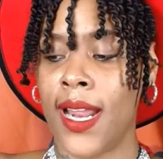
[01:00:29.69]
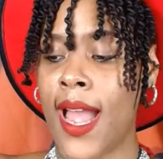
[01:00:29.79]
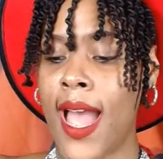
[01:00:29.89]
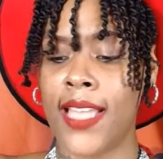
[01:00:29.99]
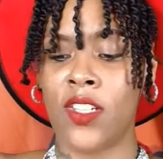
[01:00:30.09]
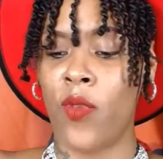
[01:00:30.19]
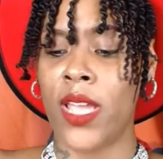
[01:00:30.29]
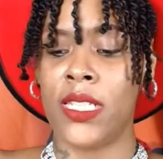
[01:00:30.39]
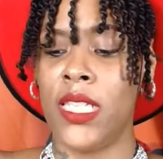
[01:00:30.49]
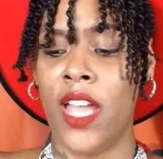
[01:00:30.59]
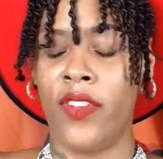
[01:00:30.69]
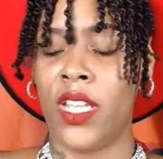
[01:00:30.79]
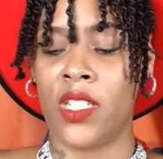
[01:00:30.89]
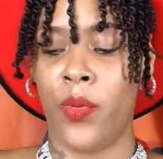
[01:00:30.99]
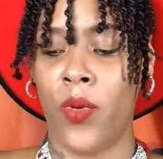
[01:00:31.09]
God's grace never
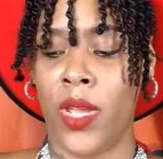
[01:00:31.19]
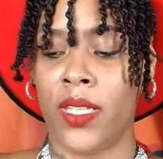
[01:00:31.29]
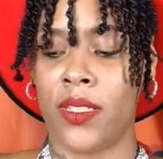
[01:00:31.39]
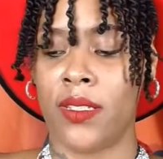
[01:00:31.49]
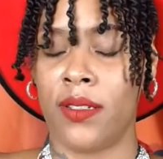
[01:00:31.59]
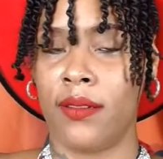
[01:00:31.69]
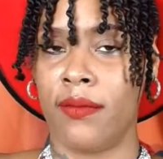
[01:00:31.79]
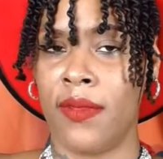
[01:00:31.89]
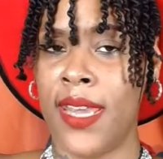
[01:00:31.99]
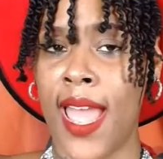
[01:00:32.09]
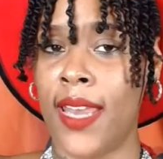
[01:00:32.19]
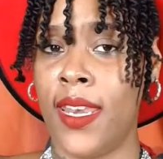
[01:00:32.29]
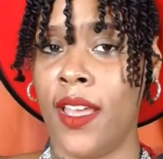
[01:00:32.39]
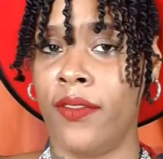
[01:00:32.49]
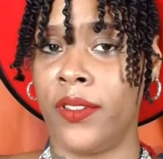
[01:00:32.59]
disappoints. Not
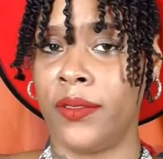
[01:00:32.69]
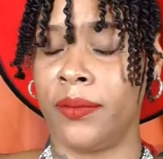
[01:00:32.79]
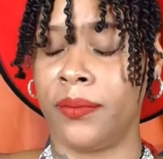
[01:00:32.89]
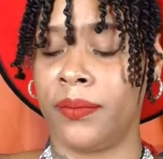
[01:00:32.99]
never.